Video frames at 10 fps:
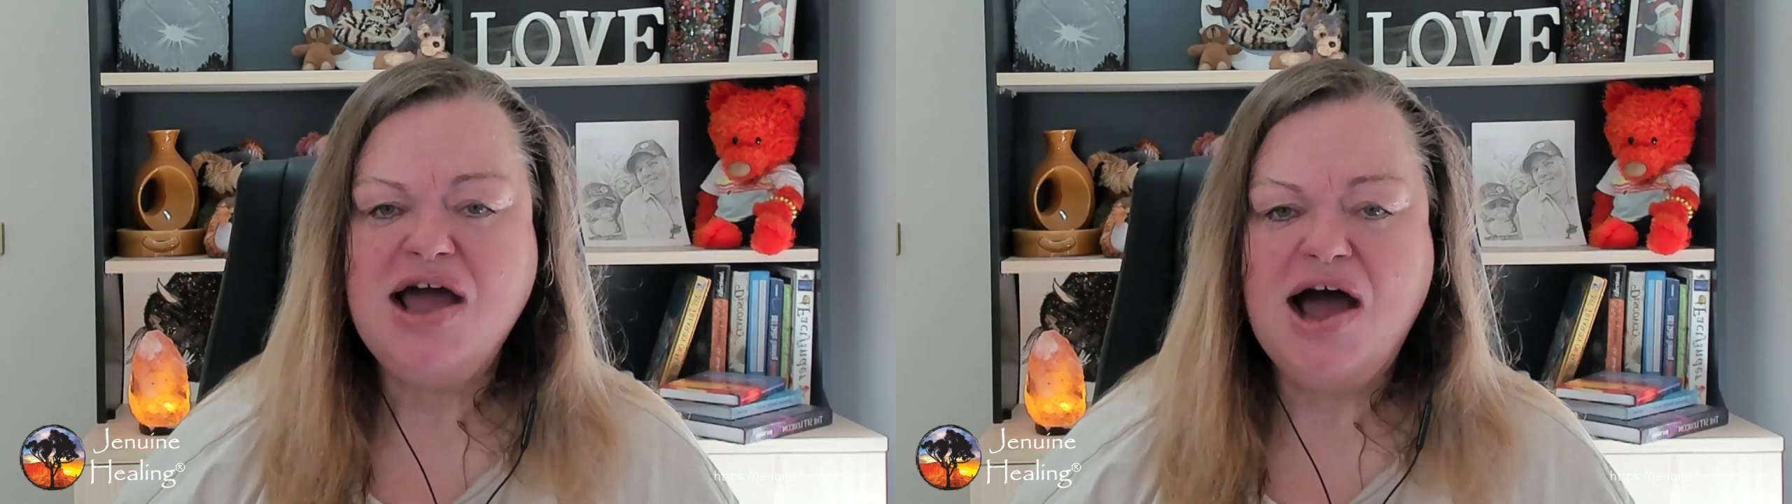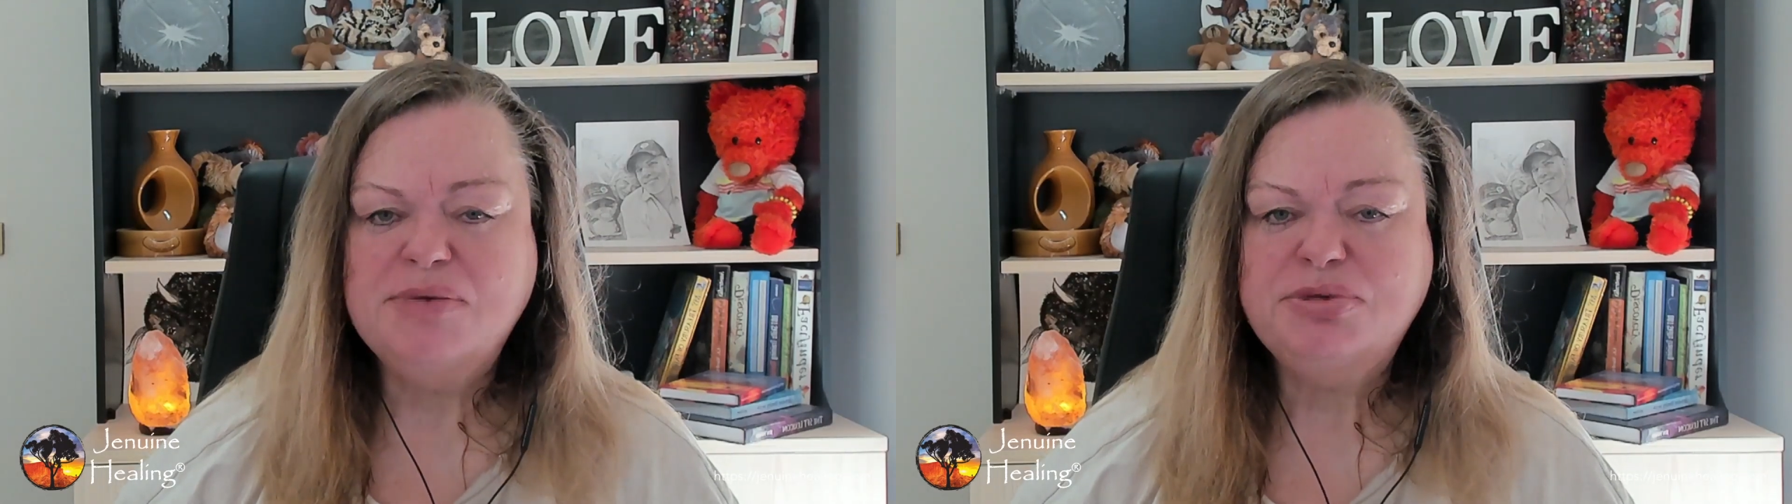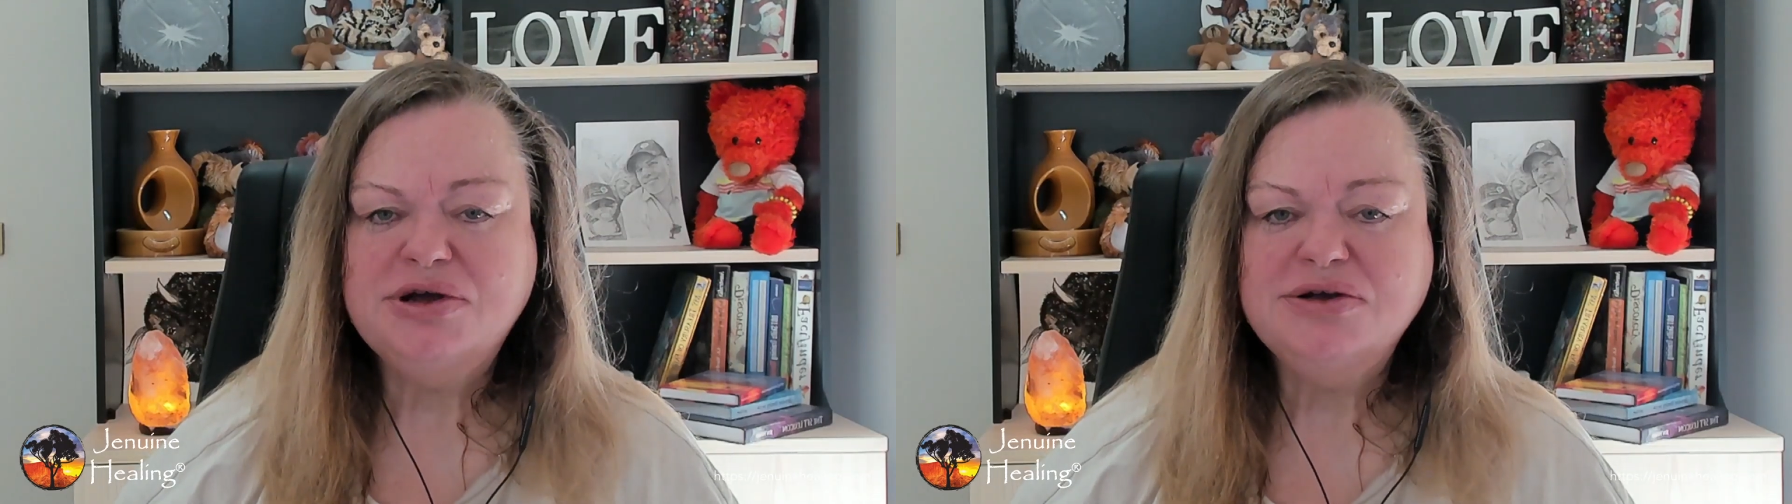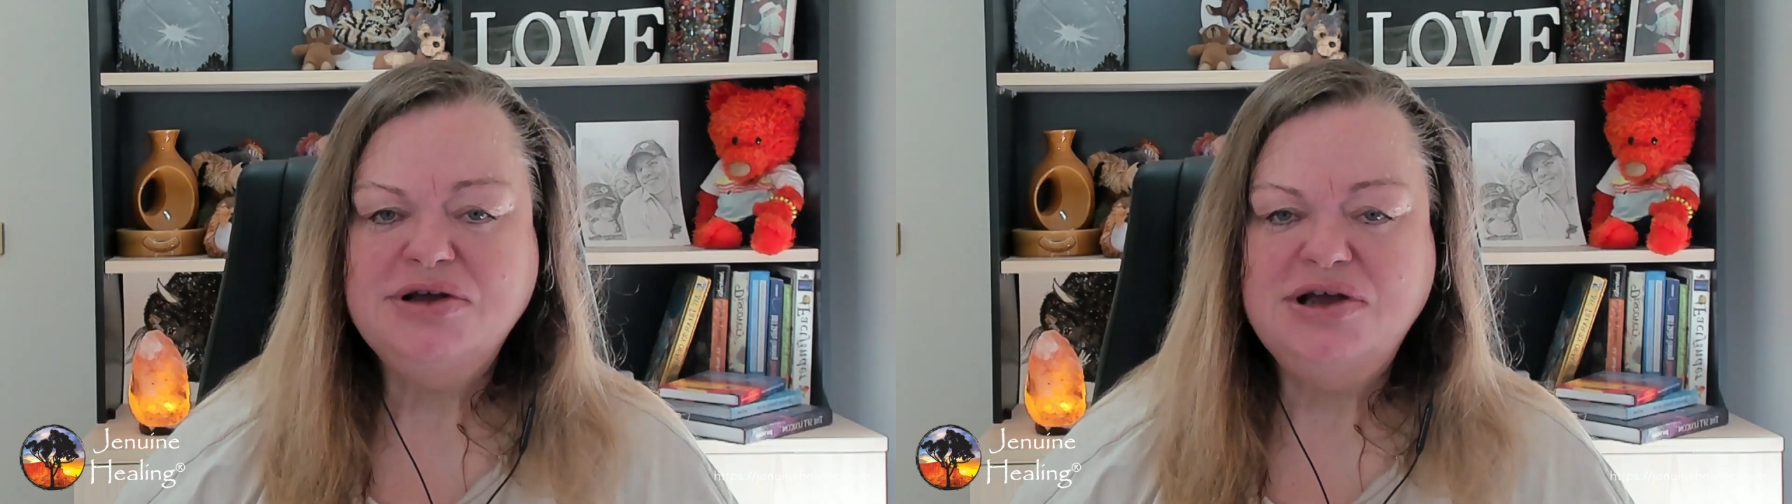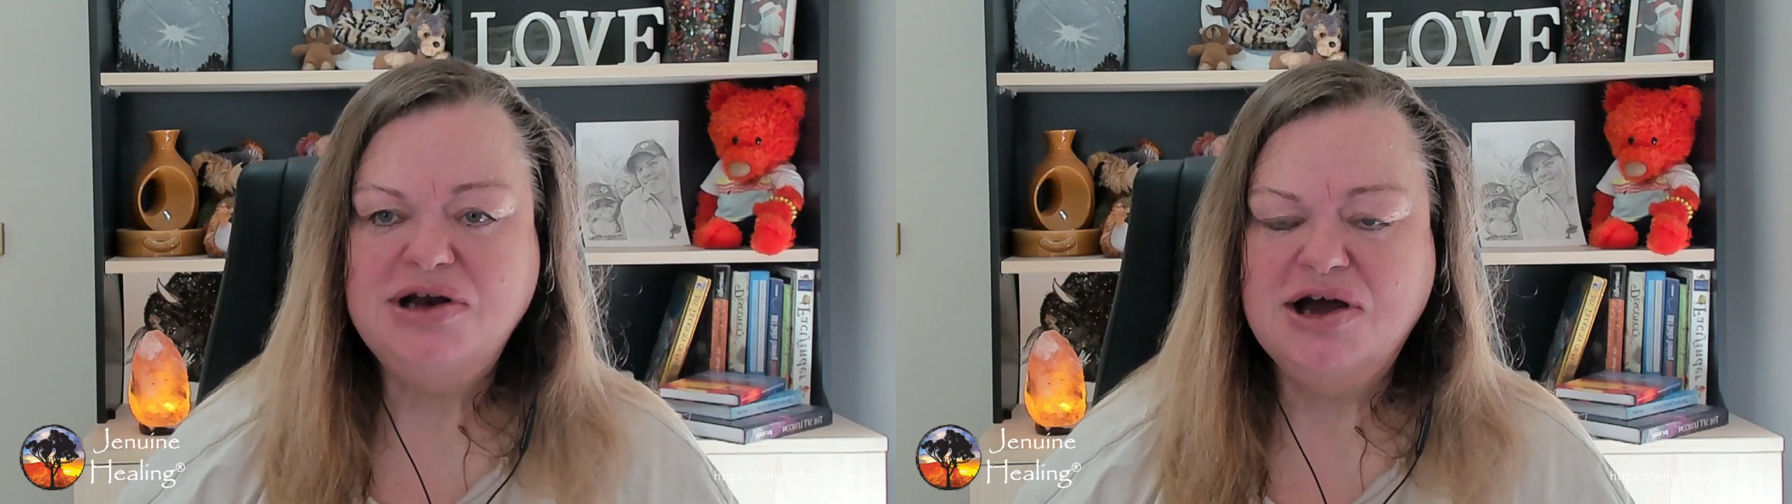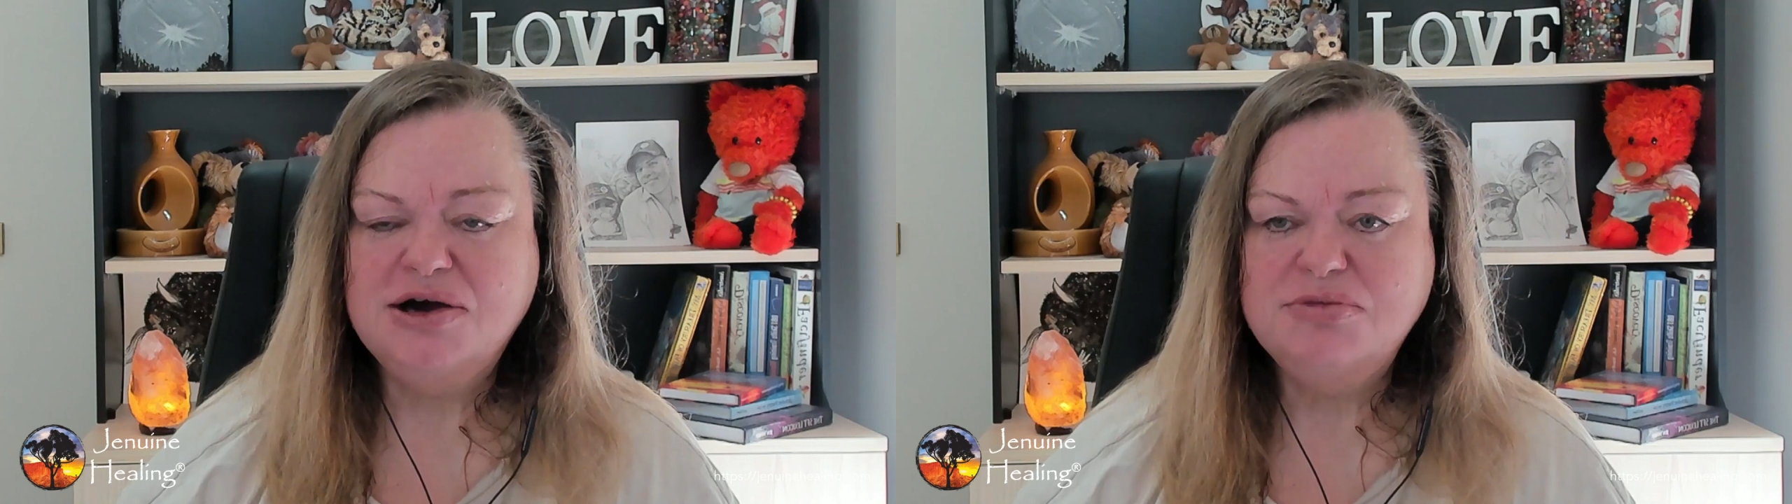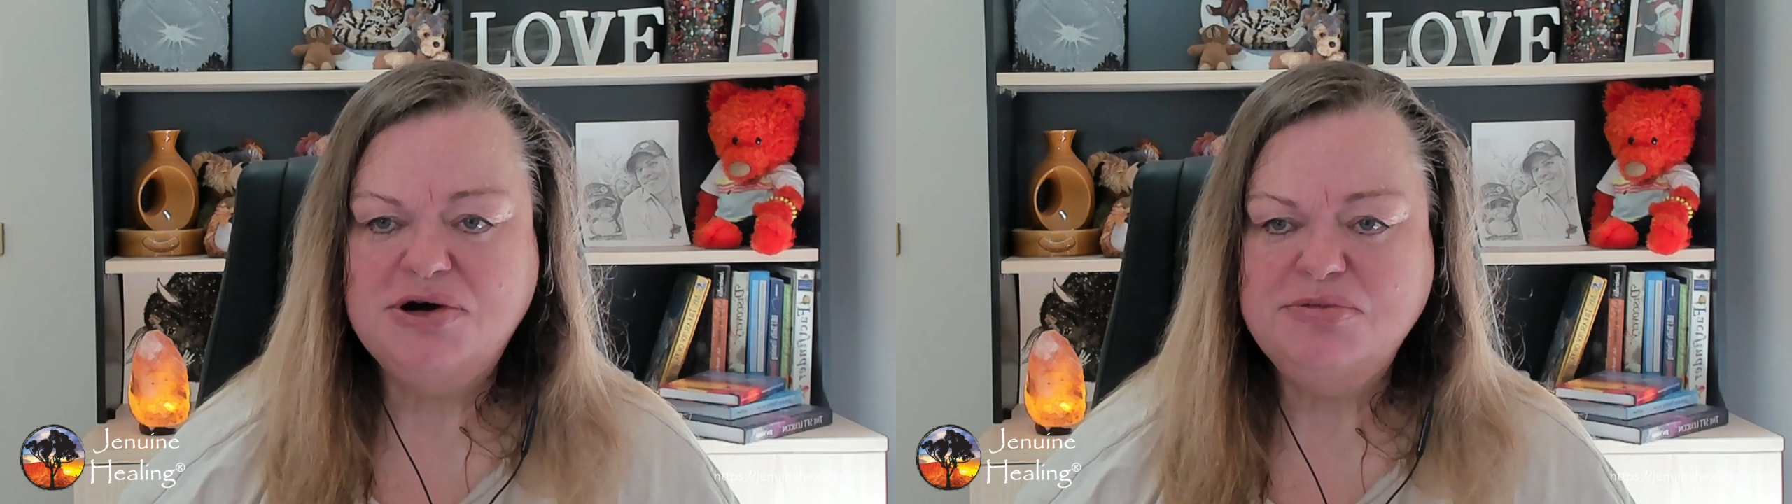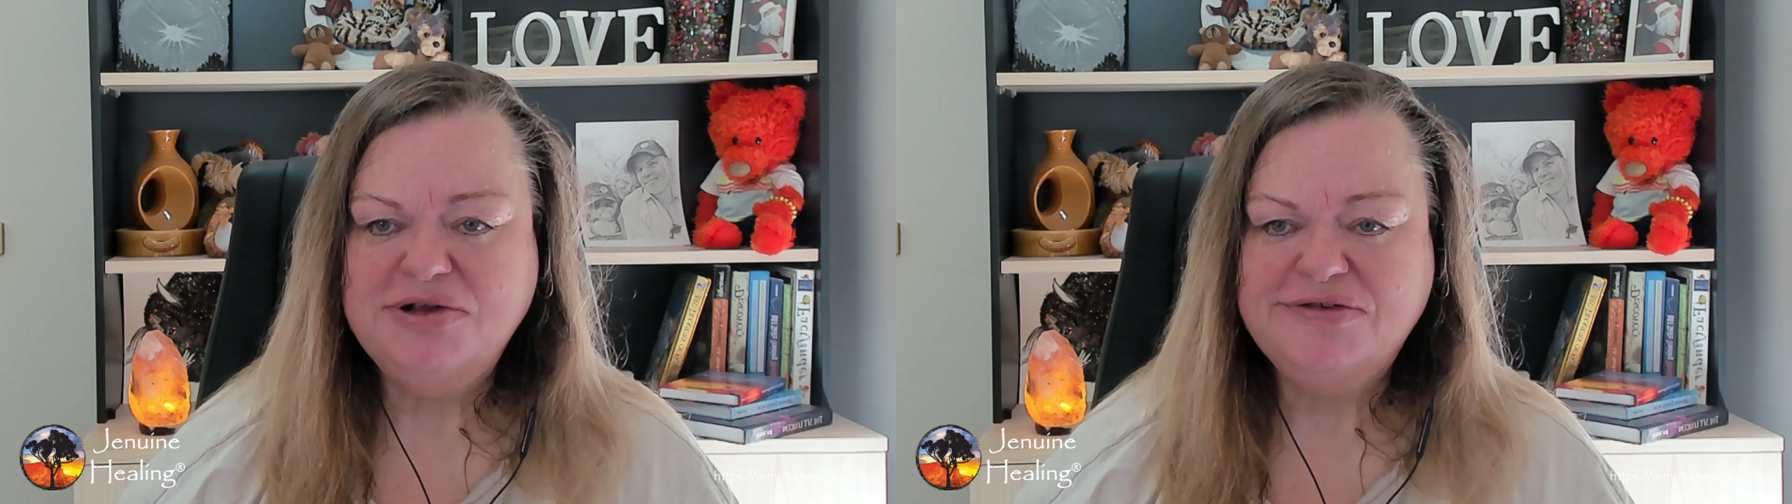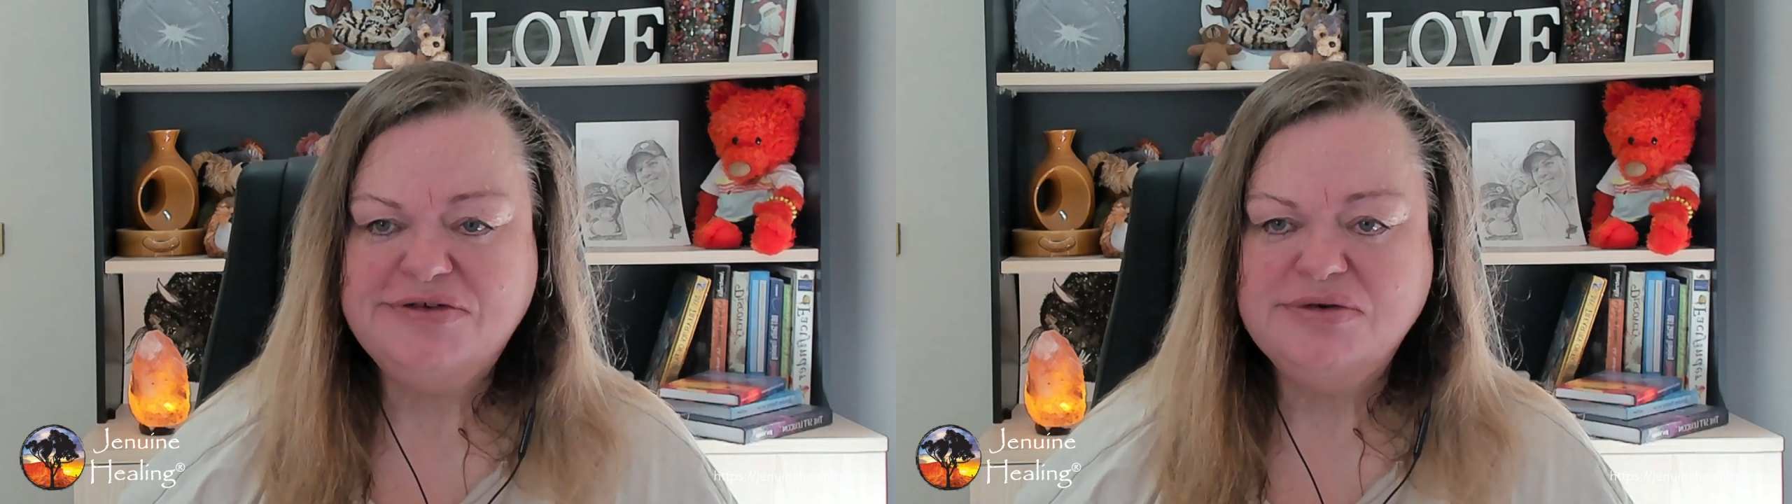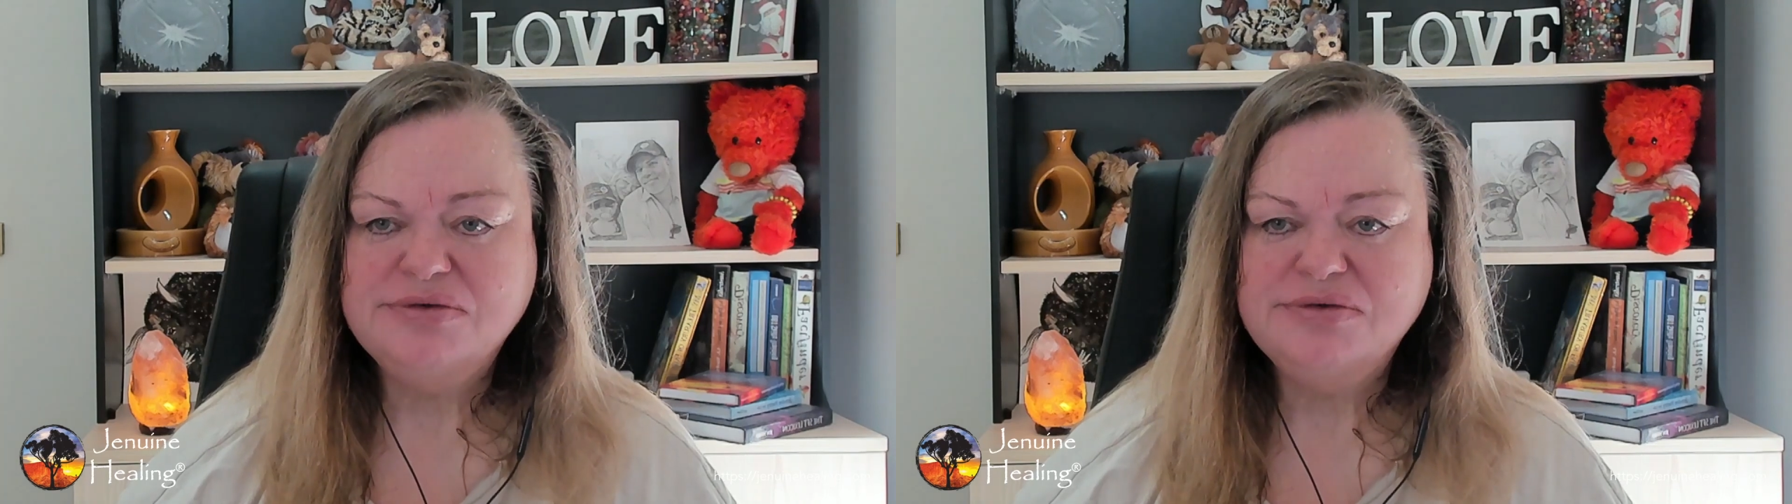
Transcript: up in all moments.